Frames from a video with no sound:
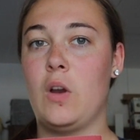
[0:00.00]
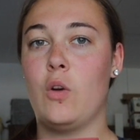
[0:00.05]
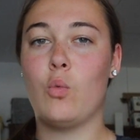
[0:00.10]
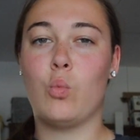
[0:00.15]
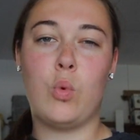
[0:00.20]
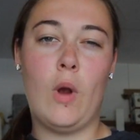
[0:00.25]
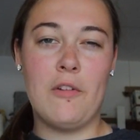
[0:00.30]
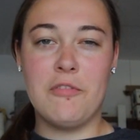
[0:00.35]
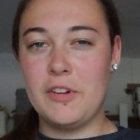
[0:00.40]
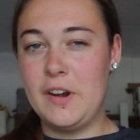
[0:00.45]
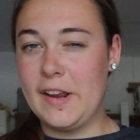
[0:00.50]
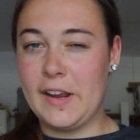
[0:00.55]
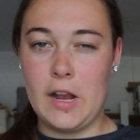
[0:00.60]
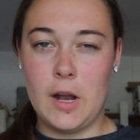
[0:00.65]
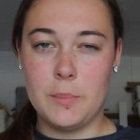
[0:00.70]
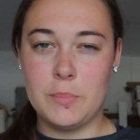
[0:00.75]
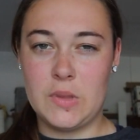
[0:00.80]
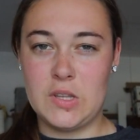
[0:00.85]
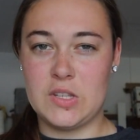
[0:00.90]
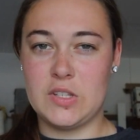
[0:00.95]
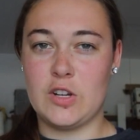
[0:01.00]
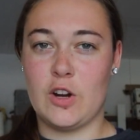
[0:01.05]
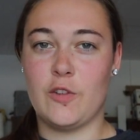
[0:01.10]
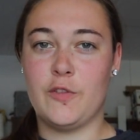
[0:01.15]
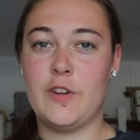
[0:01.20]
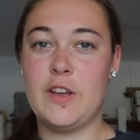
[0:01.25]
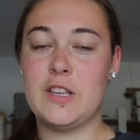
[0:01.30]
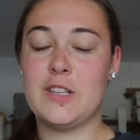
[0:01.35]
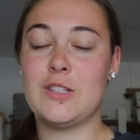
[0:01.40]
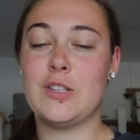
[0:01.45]
roughening up the
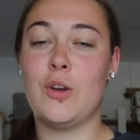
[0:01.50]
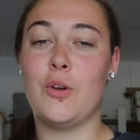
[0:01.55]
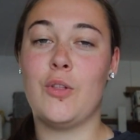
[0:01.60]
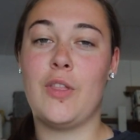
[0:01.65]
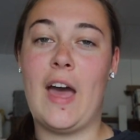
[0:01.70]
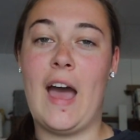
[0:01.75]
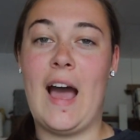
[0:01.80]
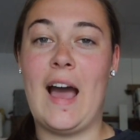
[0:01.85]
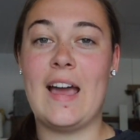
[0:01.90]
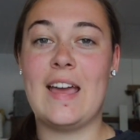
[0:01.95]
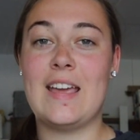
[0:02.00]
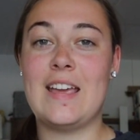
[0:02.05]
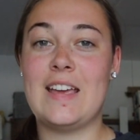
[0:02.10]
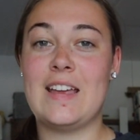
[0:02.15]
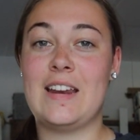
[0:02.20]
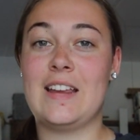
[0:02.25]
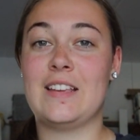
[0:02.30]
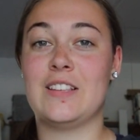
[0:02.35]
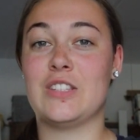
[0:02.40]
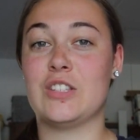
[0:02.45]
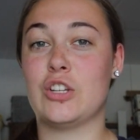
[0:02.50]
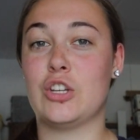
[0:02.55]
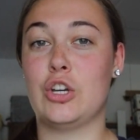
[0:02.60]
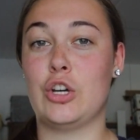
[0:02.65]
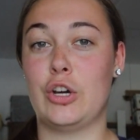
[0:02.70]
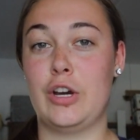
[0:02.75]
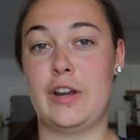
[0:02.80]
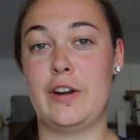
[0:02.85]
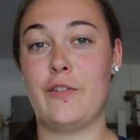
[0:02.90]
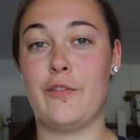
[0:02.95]
surface so that it is
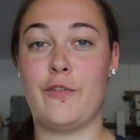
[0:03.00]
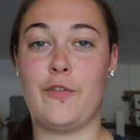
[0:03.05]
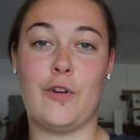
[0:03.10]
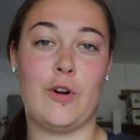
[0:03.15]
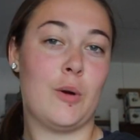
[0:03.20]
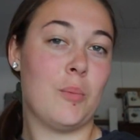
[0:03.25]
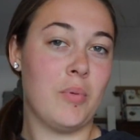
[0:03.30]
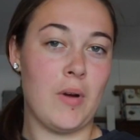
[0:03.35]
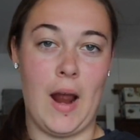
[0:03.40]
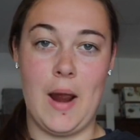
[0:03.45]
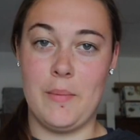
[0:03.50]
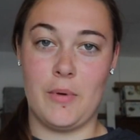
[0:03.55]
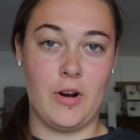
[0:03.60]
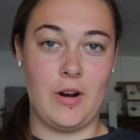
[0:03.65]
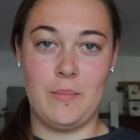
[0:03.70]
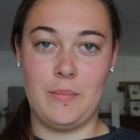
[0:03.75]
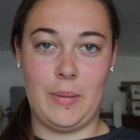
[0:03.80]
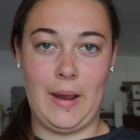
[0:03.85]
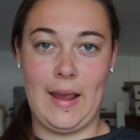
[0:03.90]
good for primer and